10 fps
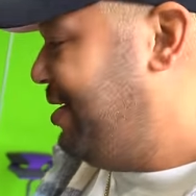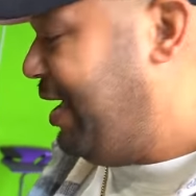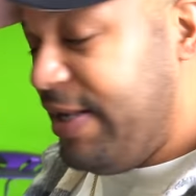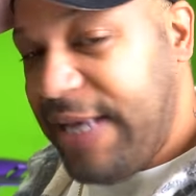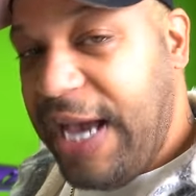and
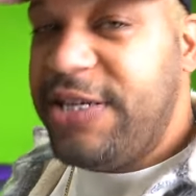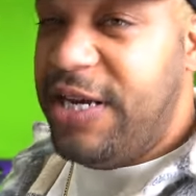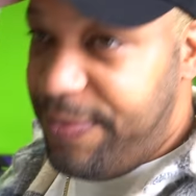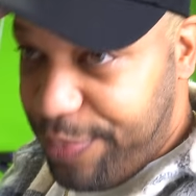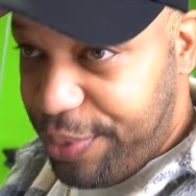it's actually a
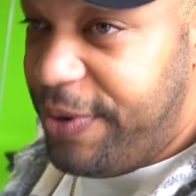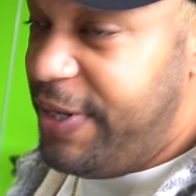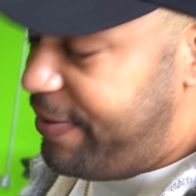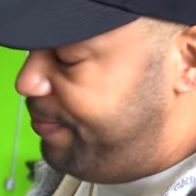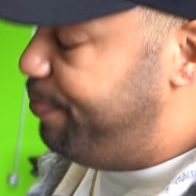
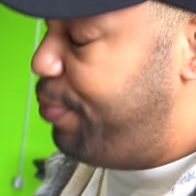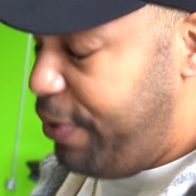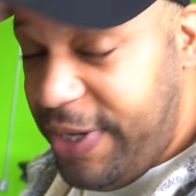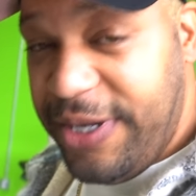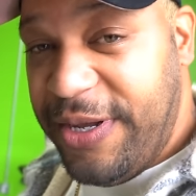pretty
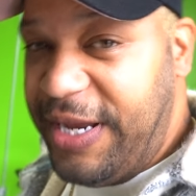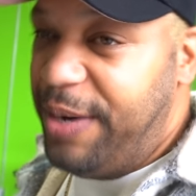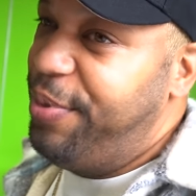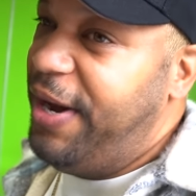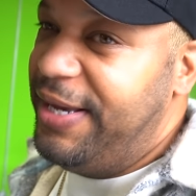good
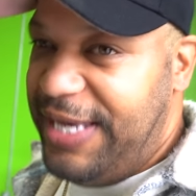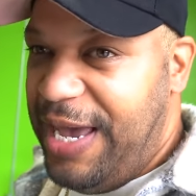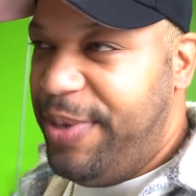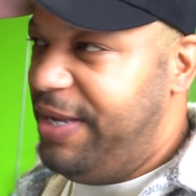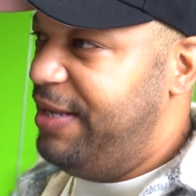damn price
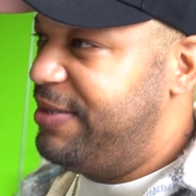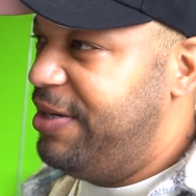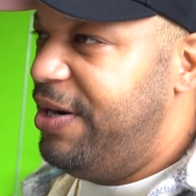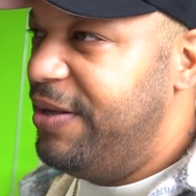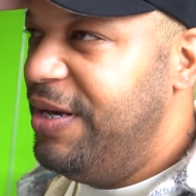and being
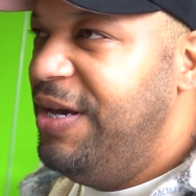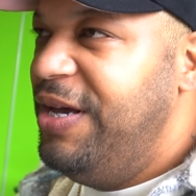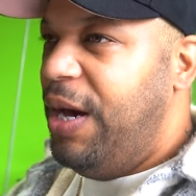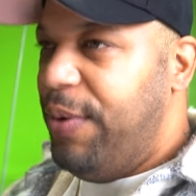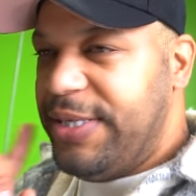installed.
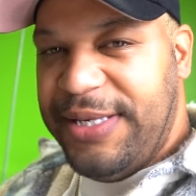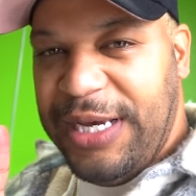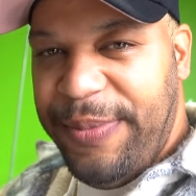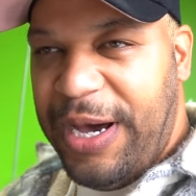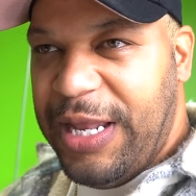And what's sick
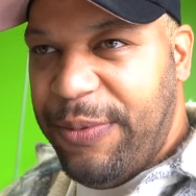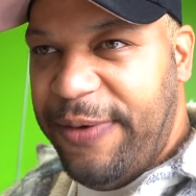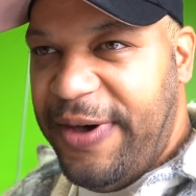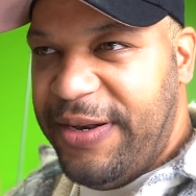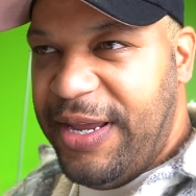about it that we
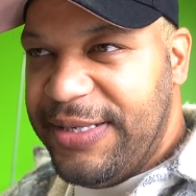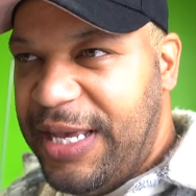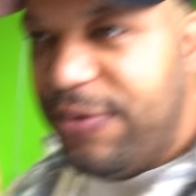found out is that it